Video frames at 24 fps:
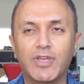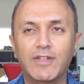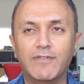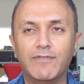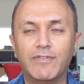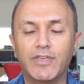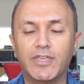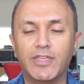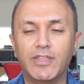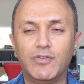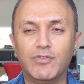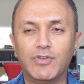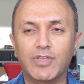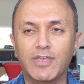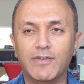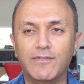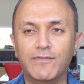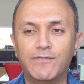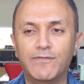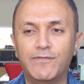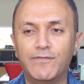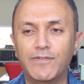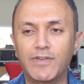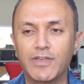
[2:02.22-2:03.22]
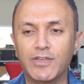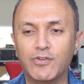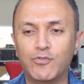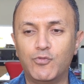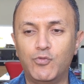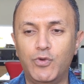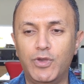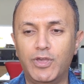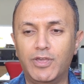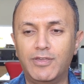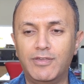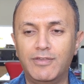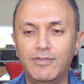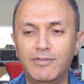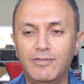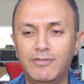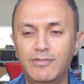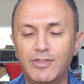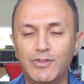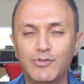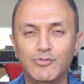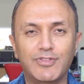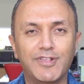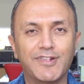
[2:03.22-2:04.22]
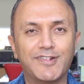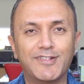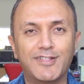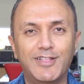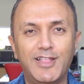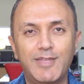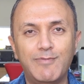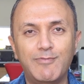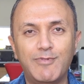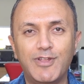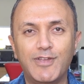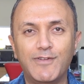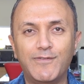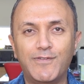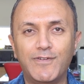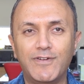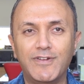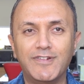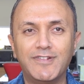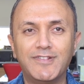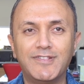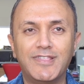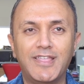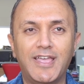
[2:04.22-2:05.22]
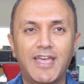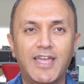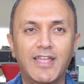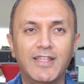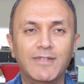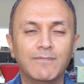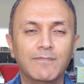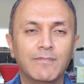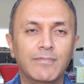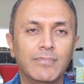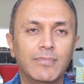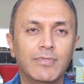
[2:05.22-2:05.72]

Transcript: of like give a quick disclaimer at first that